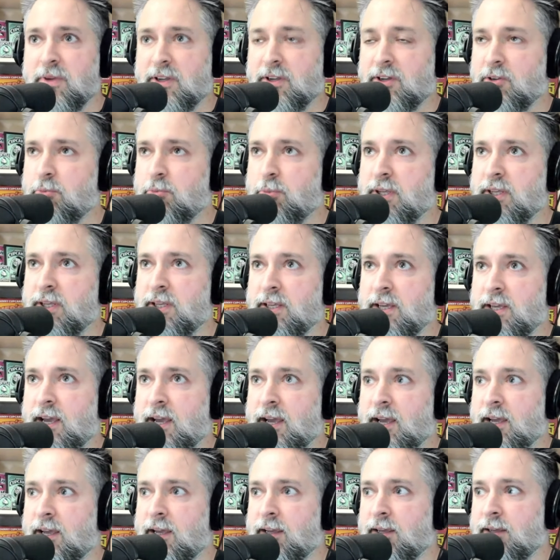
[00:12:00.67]
It could be
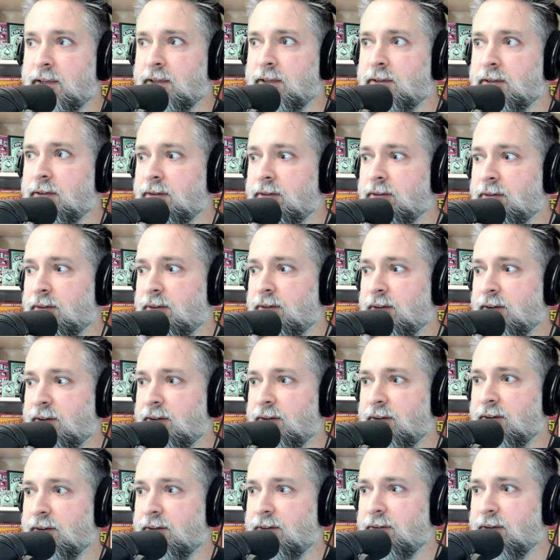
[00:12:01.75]
a
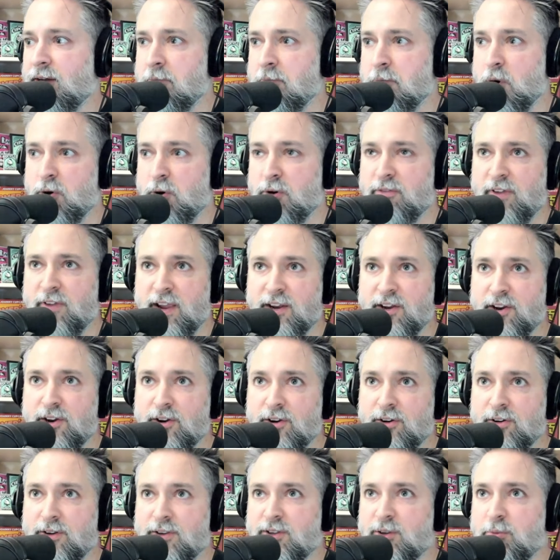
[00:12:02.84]

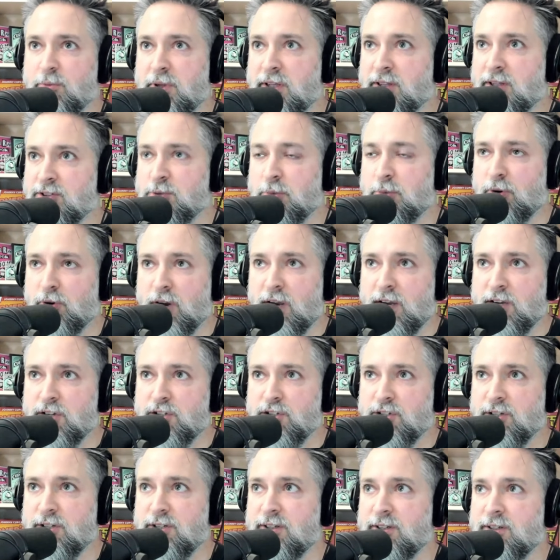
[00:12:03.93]
motivator. It could be
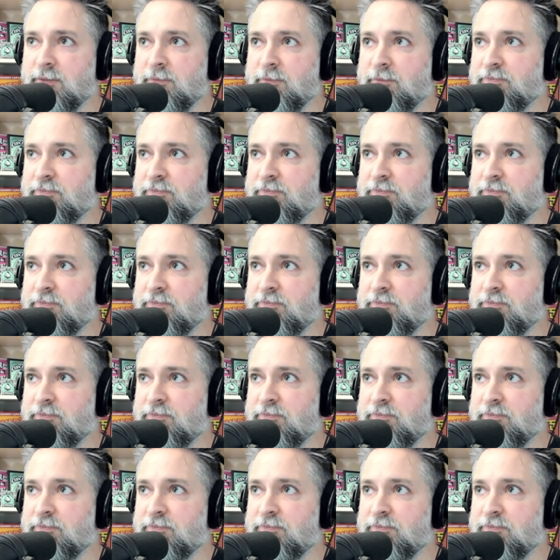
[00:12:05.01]
inspiration. It,